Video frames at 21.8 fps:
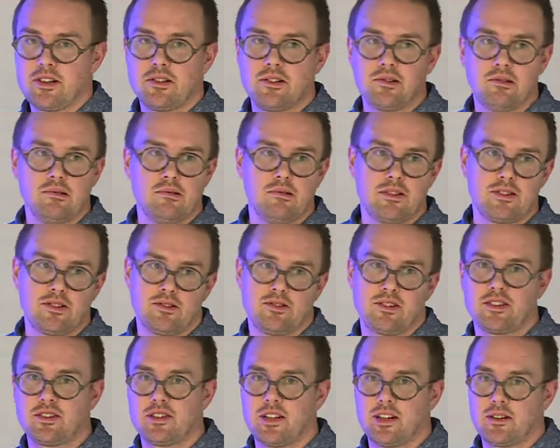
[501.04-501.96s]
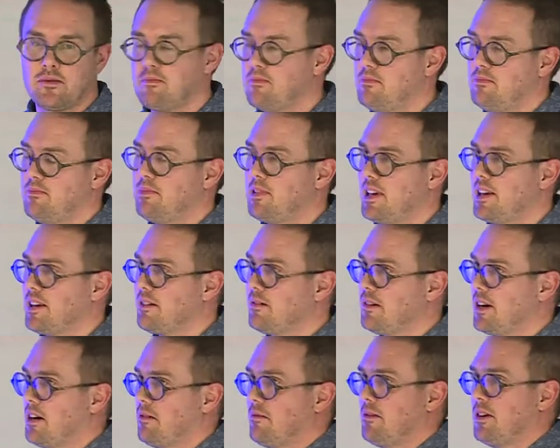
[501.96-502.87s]
tools, or just like playing
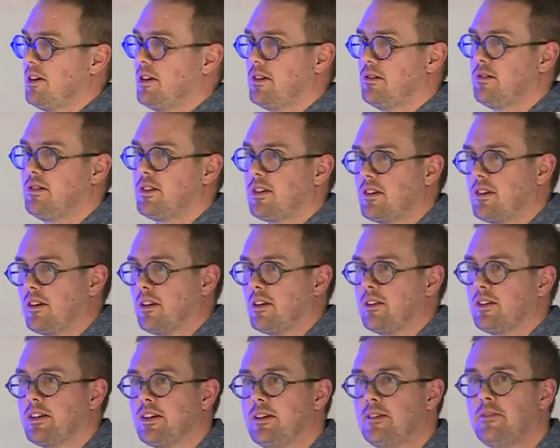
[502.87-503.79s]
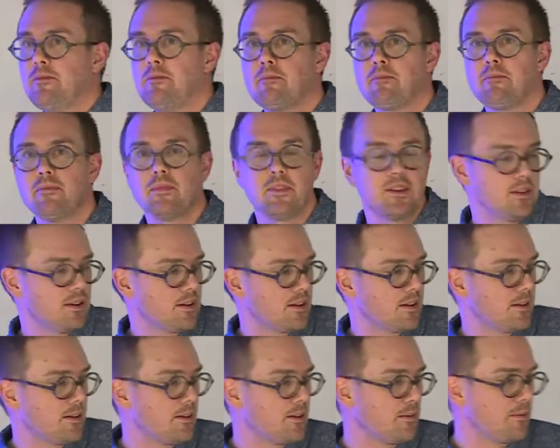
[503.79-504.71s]
around with new technology.
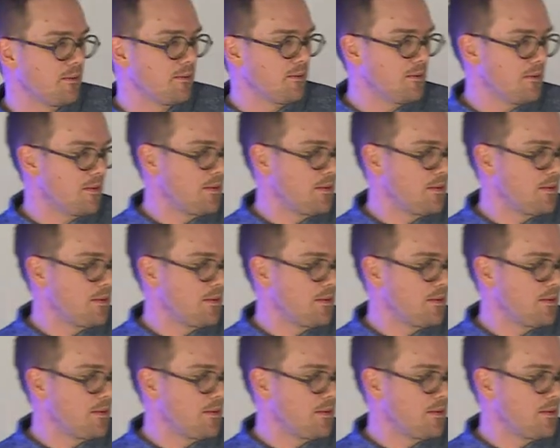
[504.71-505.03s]
Um,